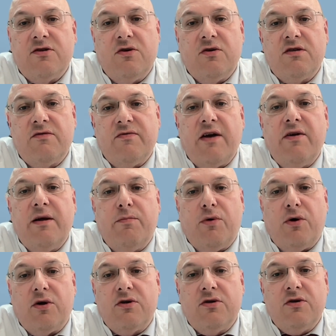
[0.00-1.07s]
So it's very
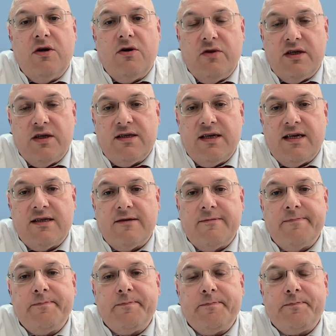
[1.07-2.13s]
important to know this, yes.